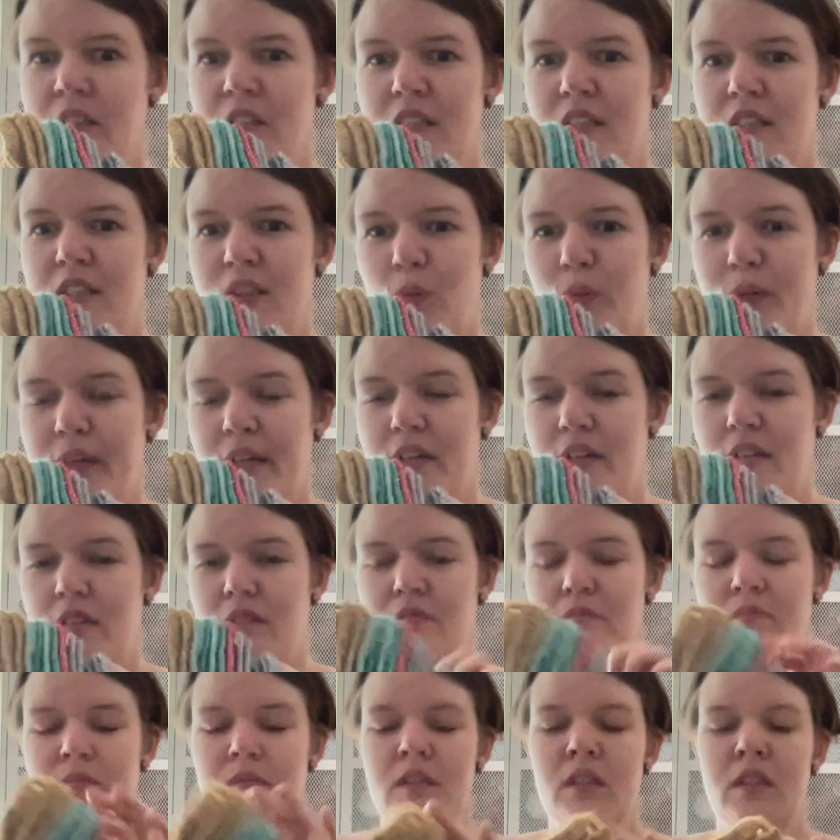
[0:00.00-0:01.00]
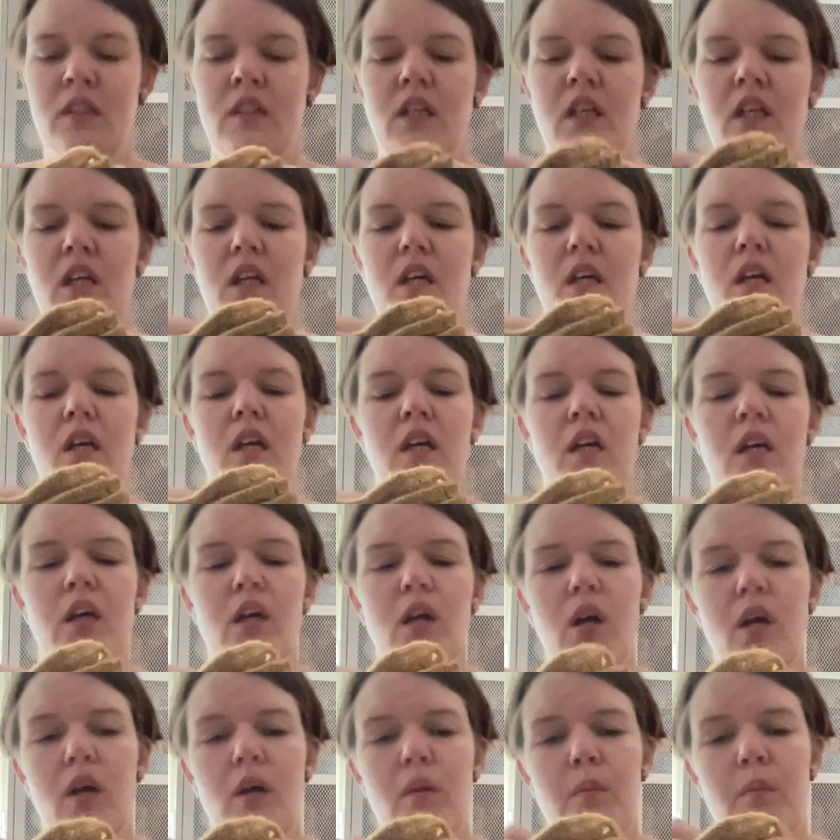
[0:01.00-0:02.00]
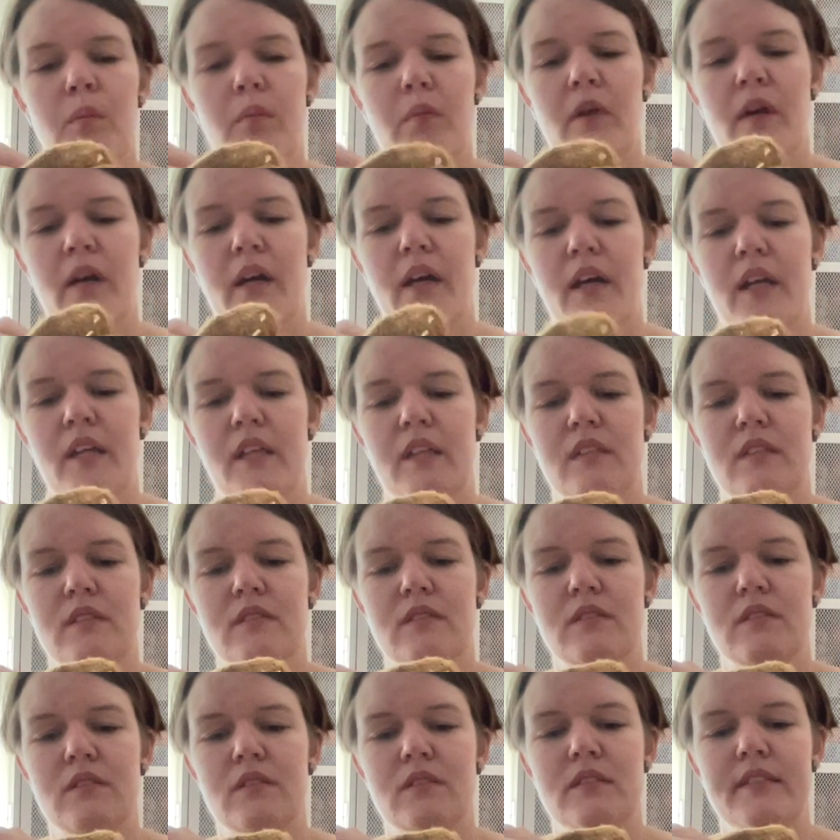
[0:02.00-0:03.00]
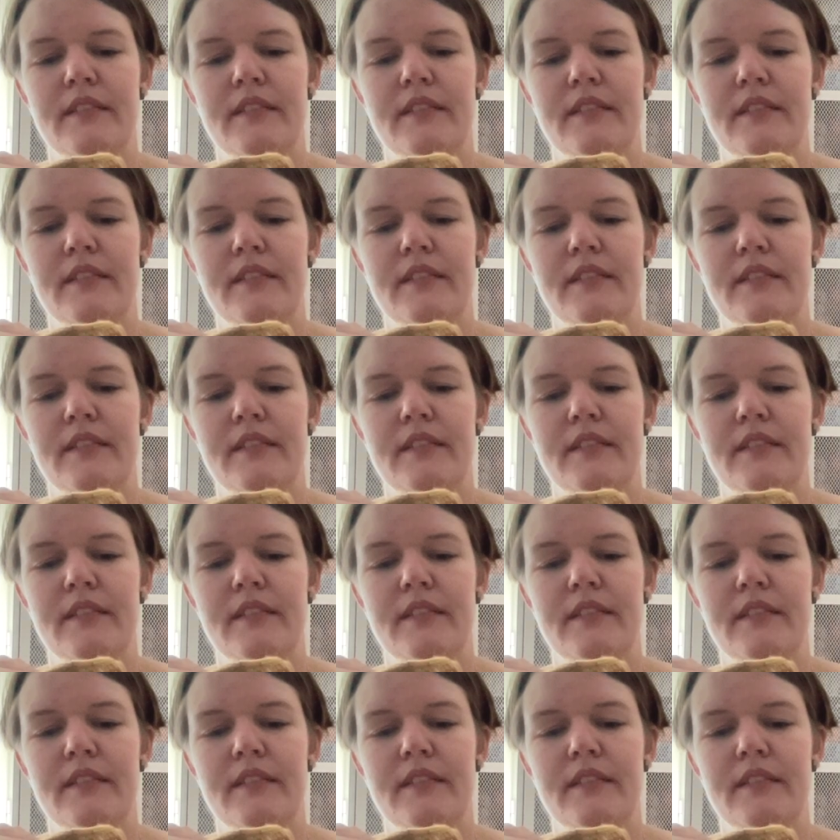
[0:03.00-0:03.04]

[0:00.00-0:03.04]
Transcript: square. And